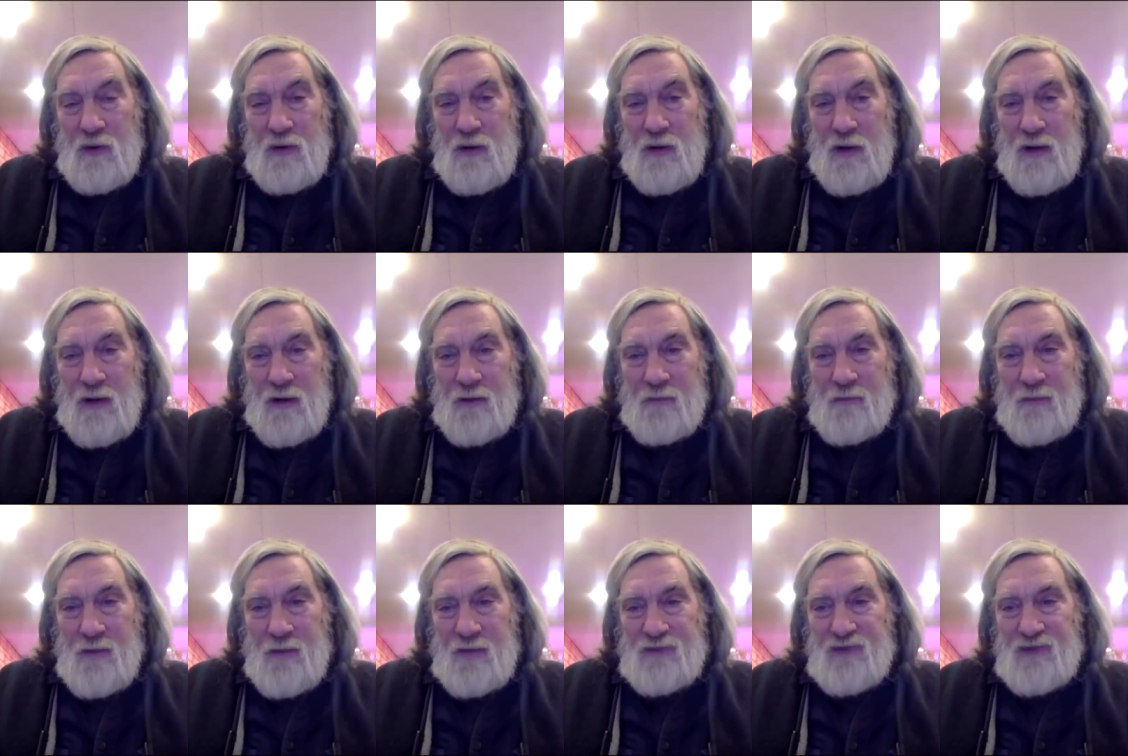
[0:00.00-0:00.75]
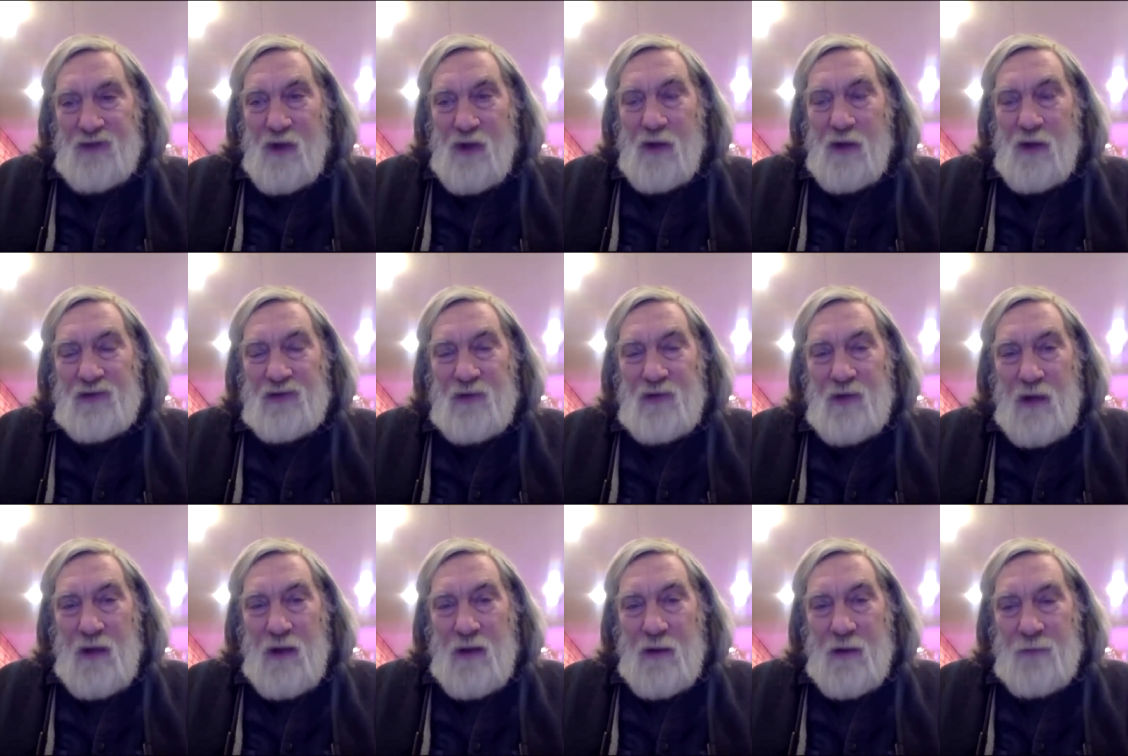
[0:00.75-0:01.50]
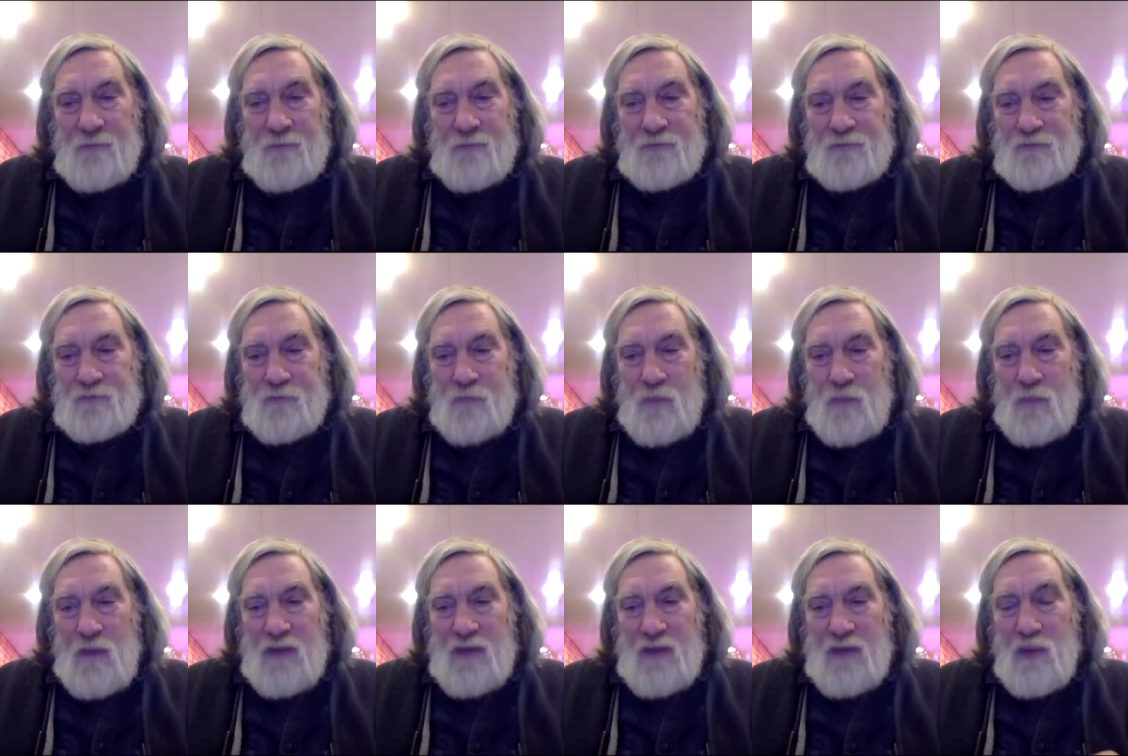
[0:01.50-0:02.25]
you were, um, it's called,
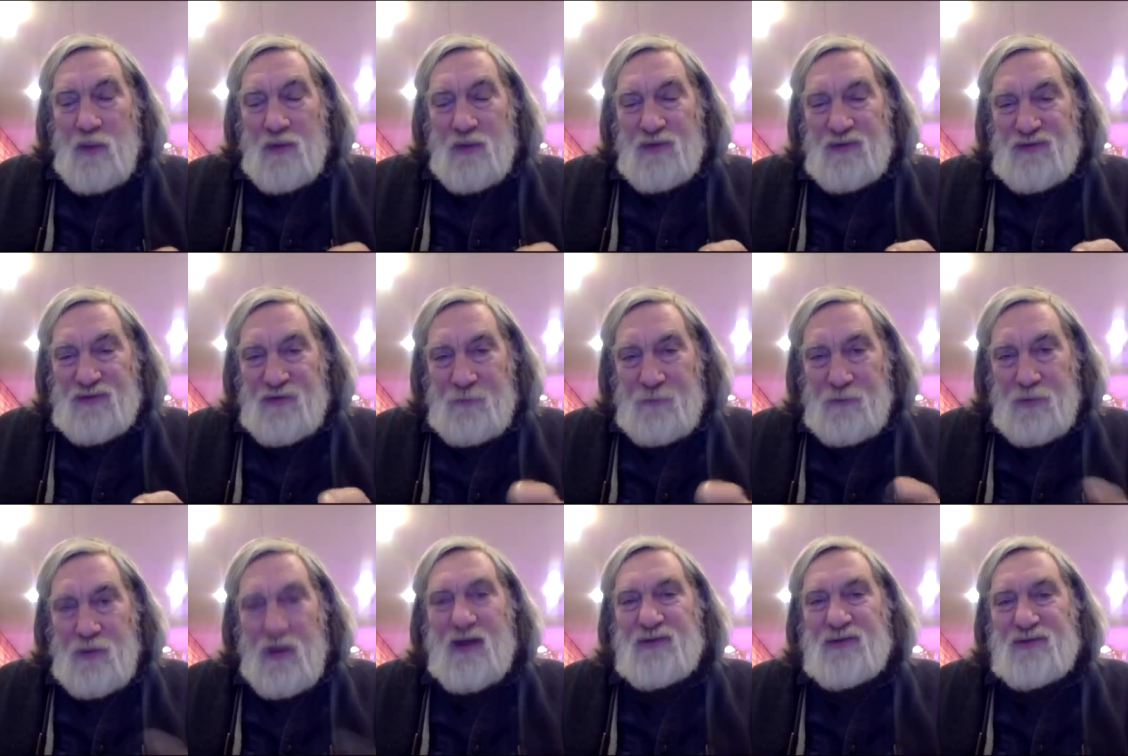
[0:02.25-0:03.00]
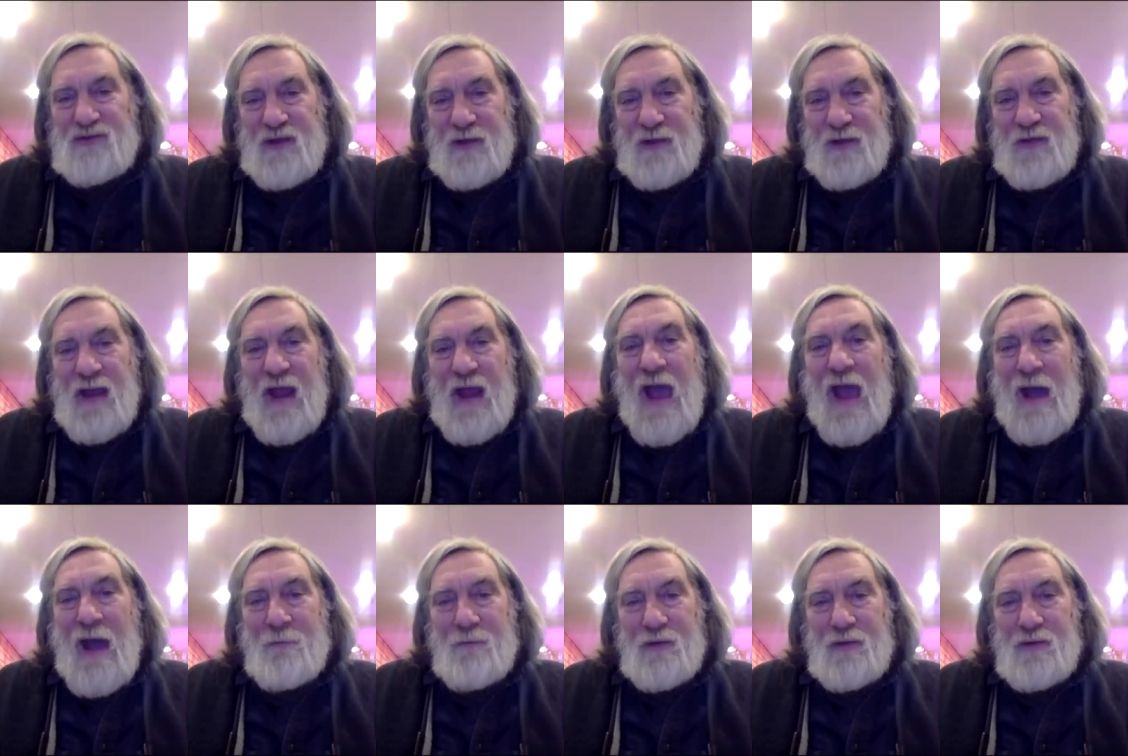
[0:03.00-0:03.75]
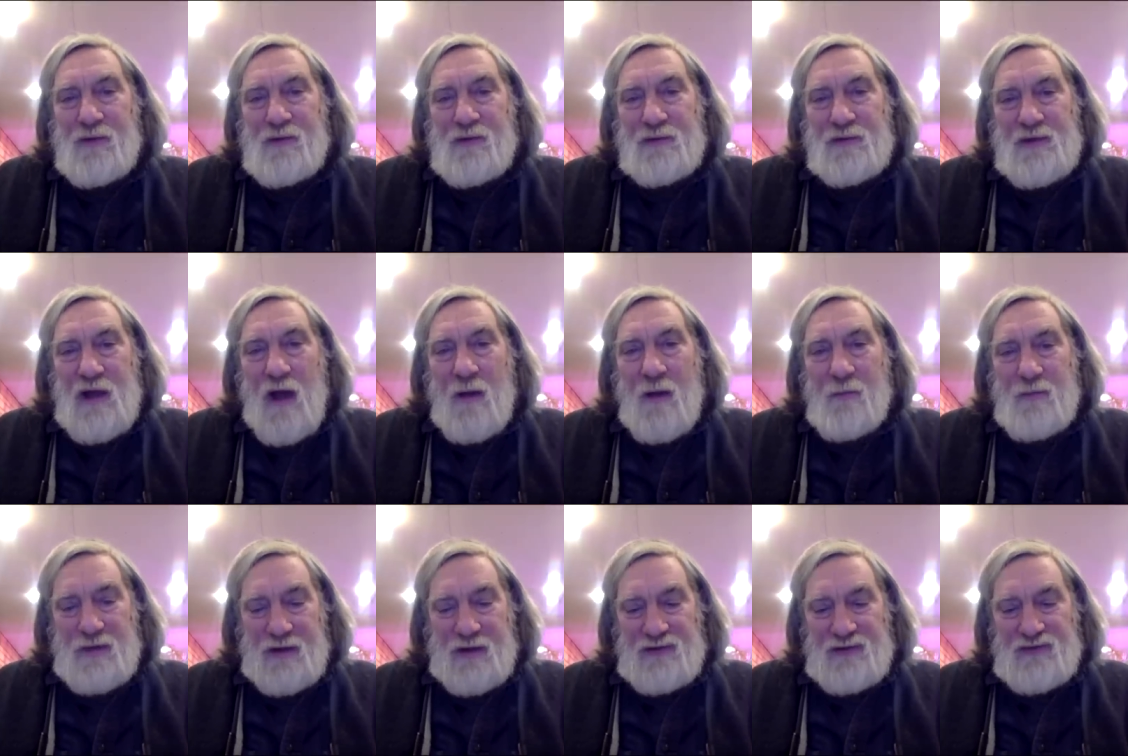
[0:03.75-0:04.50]
um, you were suppressing the
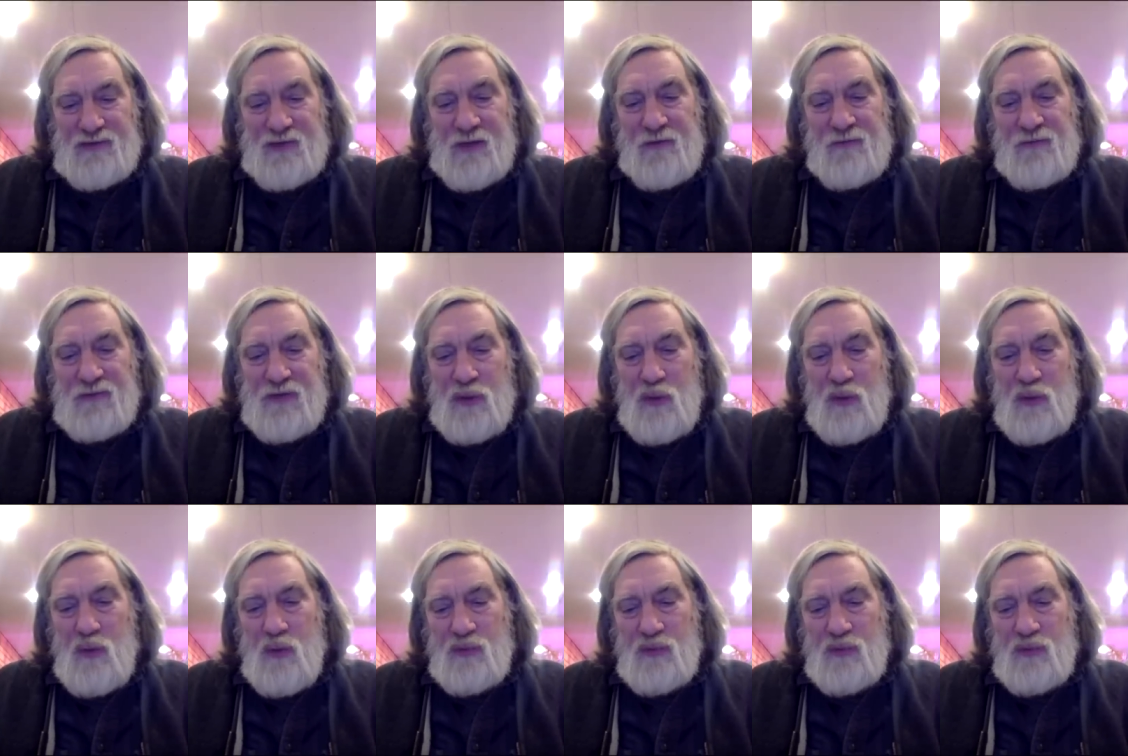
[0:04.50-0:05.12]
apical dominance.